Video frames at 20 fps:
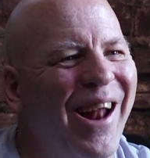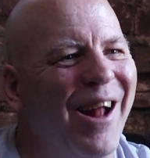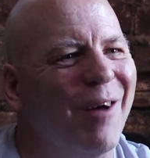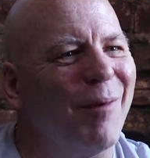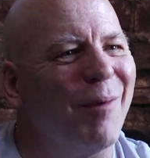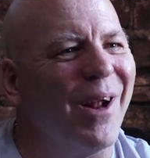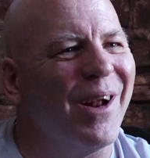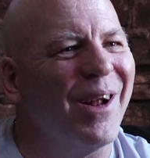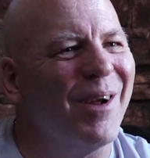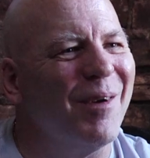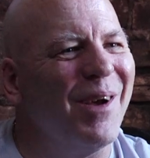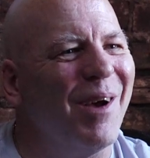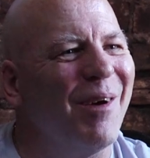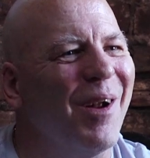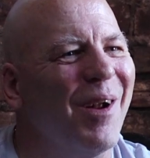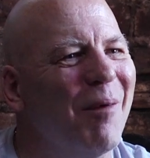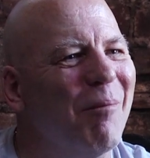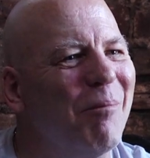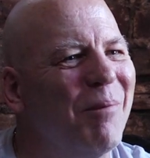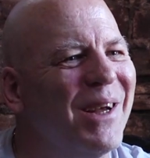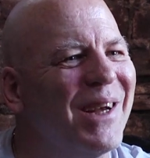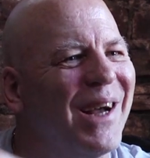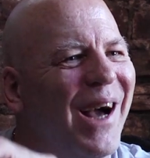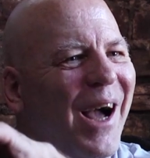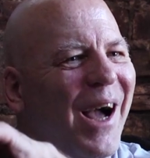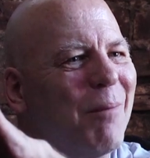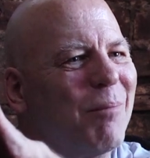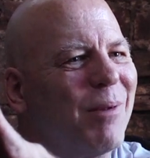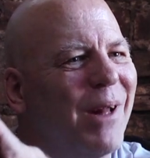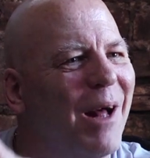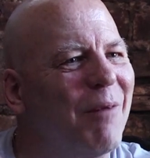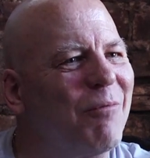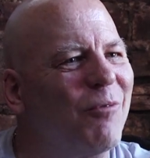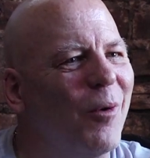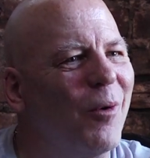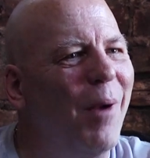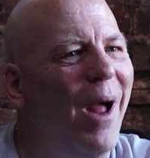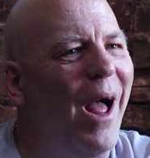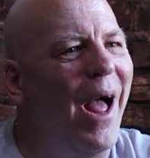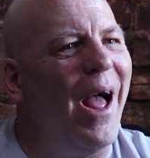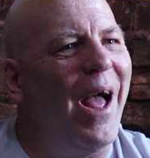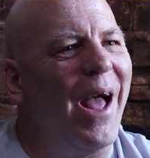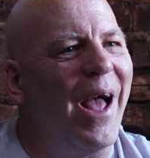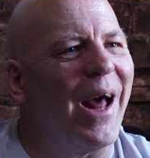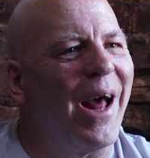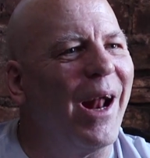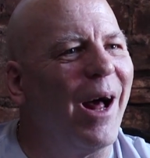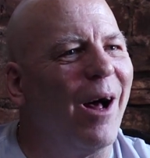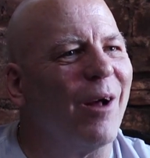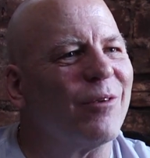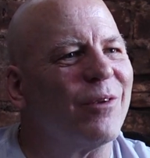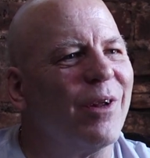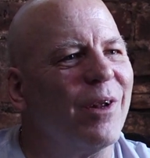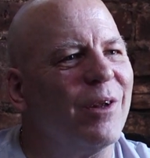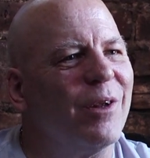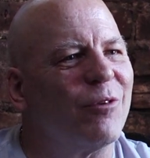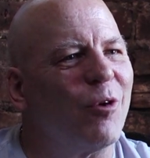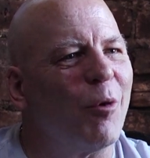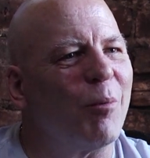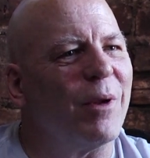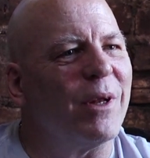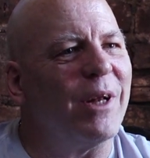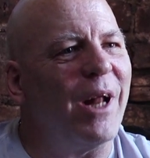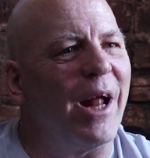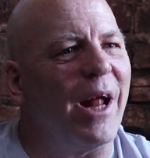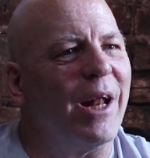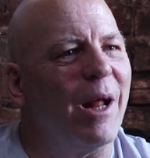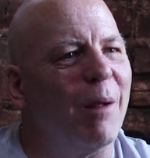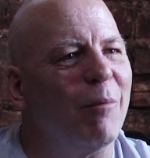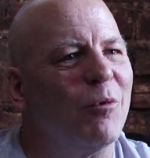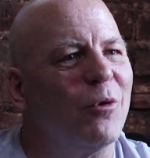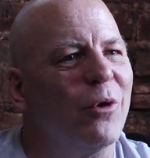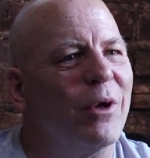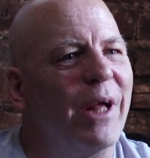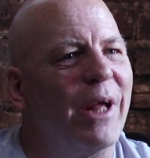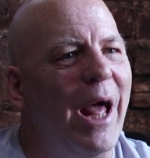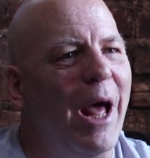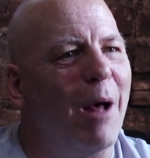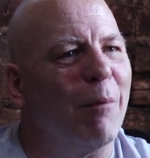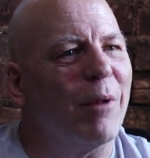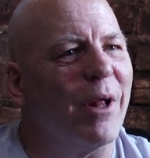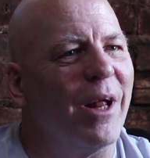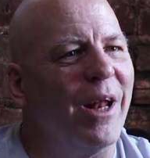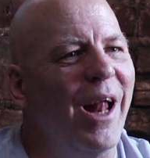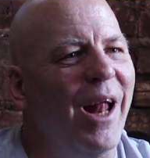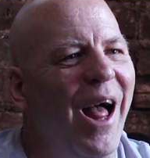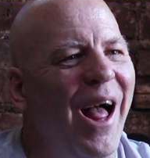I'm on a, on a big high platform, and all of a sudden it's opening night, and I'm doing Hamlet.